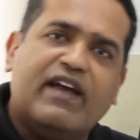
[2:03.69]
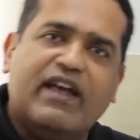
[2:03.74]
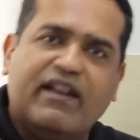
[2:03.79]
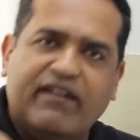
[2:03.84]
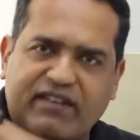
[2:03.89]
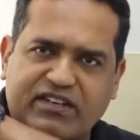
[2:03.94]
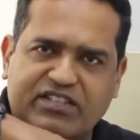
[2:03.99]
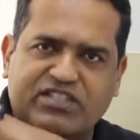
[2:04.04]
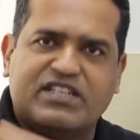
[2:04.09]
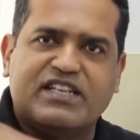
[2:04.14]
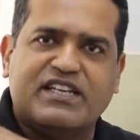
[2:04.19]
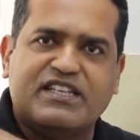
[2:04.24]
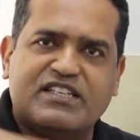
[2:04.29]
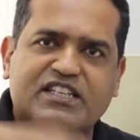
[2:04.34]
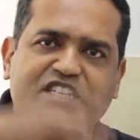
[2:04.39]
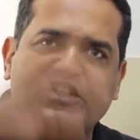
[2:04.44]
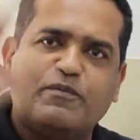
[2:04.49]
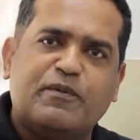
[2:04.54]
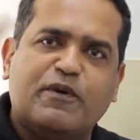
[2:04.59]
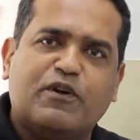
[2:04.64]
various
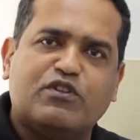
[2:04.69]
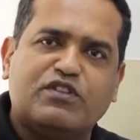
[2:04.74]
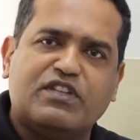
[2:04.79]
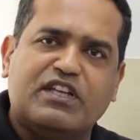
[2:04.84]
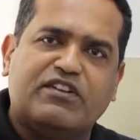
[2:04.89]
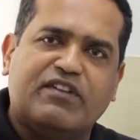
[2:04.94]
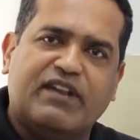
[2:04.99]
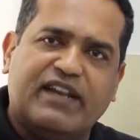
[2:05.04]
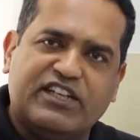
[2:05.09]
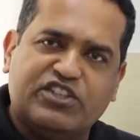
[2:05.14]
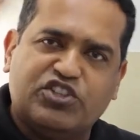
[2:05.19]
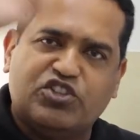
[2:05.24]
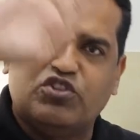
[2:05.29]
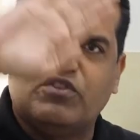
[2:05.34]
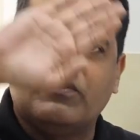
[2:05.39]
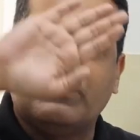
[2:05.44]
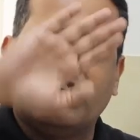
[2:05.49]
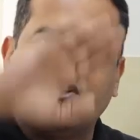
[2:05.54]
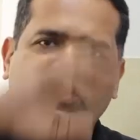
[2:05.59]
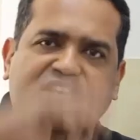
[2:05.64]
seasons, because the direction
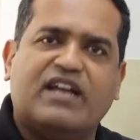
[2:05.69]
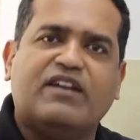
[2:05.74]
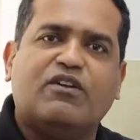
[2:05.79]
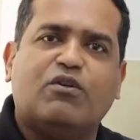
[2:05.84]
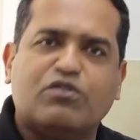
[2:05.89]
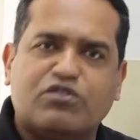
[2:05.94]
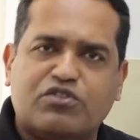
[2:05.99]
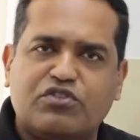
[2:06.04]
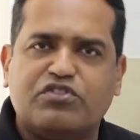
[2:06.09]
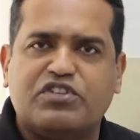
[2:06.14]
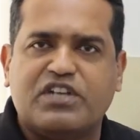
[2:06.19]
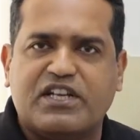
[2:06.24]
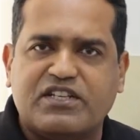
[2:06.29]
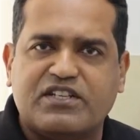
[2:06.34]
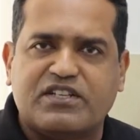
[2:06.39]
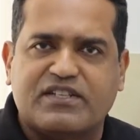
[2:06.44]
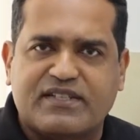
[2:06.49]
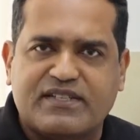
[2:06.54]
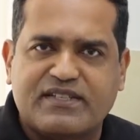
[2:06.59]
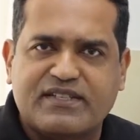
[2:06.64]
of the sun also
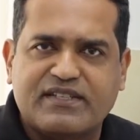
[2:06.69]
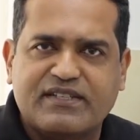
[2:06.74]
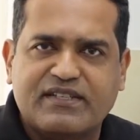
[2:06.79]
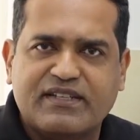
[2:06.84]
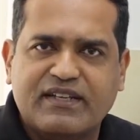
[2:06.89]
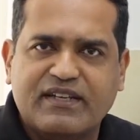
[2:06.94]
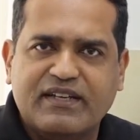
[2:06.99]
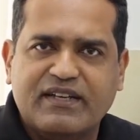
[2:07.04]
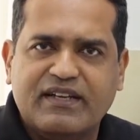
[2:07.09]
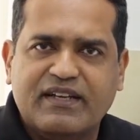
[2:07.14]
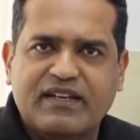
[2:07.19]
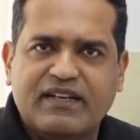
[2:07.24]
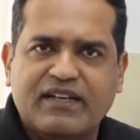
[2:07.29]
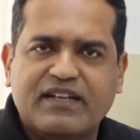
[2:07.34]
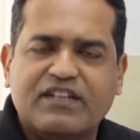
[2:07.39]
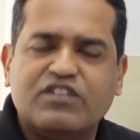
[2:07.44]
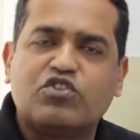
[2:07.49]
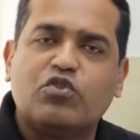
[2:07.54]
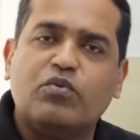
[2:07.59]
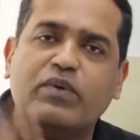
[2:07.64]
changes.
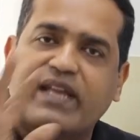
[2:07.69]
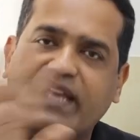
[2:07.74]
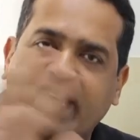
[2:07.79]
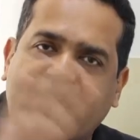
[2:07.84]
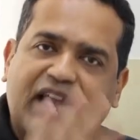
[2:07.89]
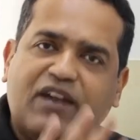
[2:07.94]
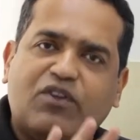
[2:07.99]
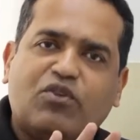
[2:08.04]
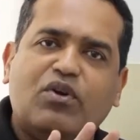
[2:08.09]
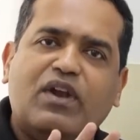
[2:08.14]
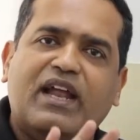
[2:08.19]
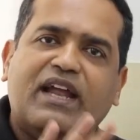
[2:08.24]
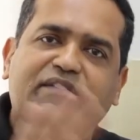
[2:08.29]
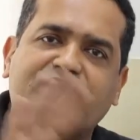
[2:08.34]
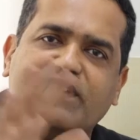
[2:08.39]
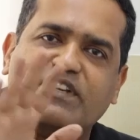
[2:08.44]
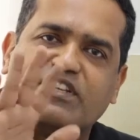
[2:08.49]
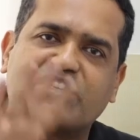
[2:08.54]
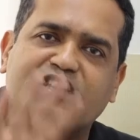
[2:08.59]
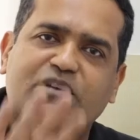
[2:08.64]
So we
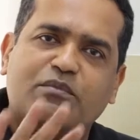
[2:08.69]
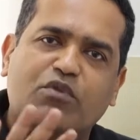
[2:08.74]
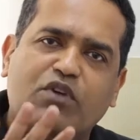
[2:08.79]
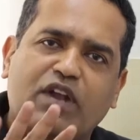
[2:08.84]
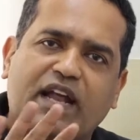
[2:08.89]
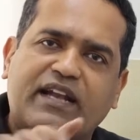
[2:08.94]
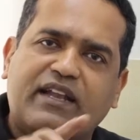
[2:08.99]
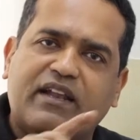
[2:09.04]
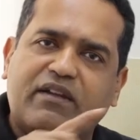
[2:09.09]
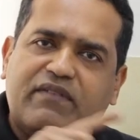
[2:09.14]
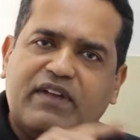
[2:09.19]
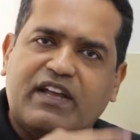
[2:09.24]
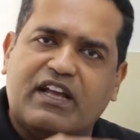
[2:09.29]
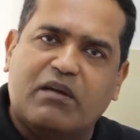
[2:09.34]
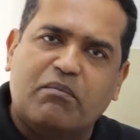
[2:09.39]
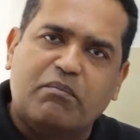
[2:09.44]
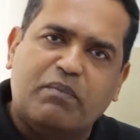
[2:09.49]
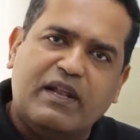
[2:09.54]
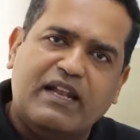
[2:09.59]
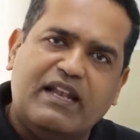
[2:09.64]
calculate, we simulate, and we
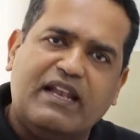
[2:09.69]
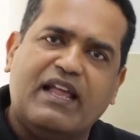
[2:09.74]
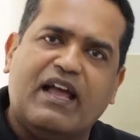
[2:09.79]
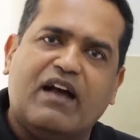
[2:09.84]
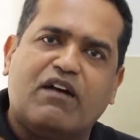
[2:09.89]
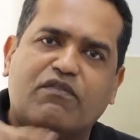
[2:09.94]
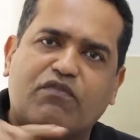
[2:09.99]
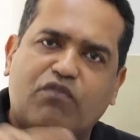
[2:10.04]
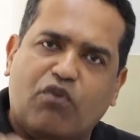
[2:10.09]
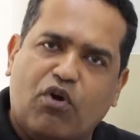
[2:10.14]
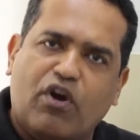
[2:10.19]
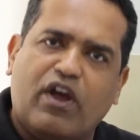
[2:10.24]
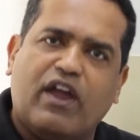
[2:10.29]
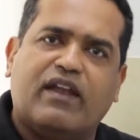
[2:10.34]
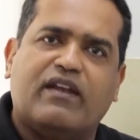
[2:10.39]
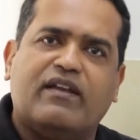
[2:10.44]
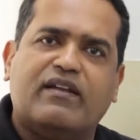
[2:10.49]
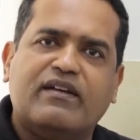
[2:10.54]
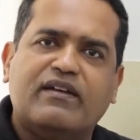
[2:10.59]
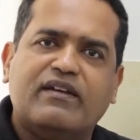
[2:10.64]
completely
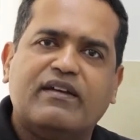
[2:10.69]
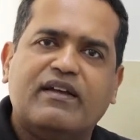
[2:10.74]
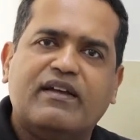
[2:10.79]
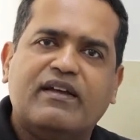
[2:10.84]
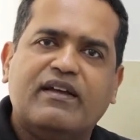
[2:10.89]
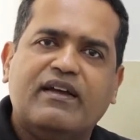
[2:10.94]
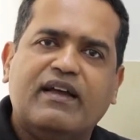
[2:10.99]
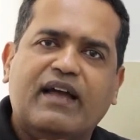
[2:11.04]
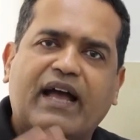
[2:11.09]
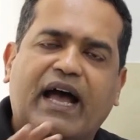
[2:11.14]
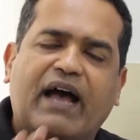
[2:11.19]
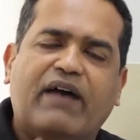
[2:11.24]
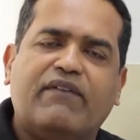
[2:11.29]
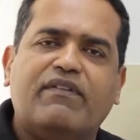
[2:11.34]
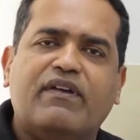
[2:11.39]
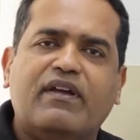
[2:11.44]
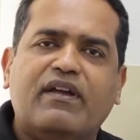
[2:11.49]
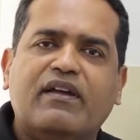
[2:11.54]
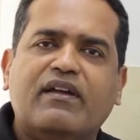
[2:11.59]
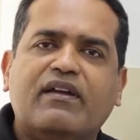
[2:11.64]
avoid
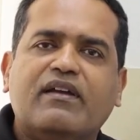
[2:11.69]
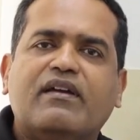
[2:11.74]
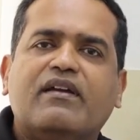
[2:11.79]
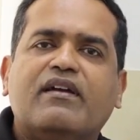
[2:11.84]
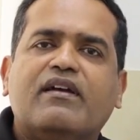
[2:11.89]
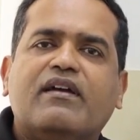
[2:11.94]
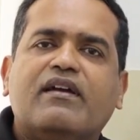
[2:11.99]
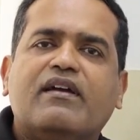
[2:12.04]
having